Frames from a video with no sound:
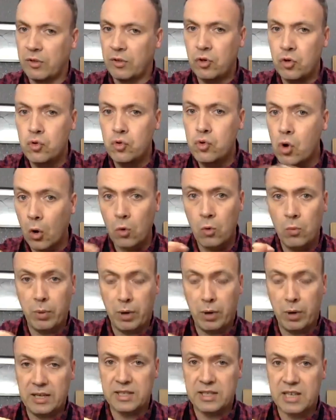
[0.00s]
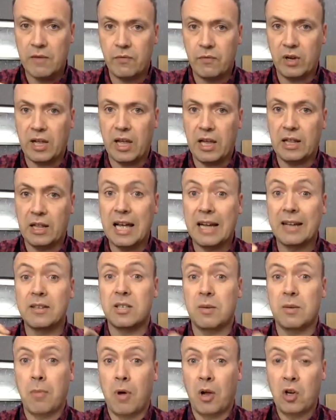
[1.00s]
Nobody is advocating that to
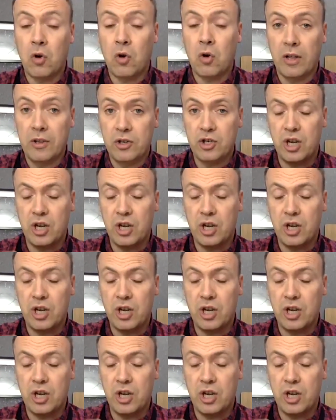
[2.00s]
my knowledge,